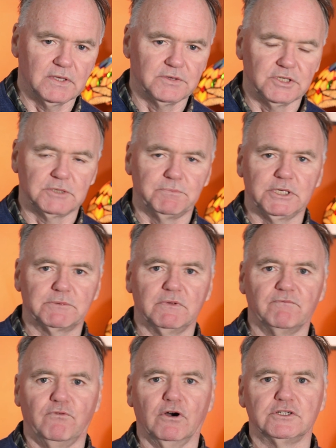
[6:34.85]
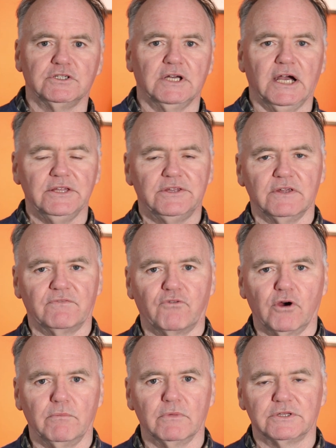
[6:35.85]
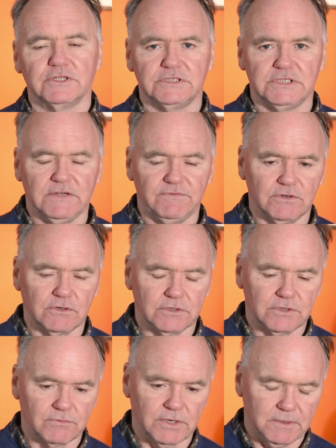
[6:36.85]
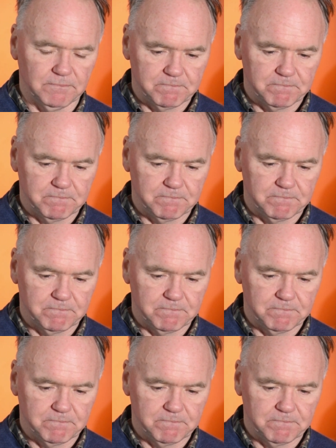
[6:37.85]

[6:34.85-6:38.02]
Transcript: displacement function into the formula to see if you got it right.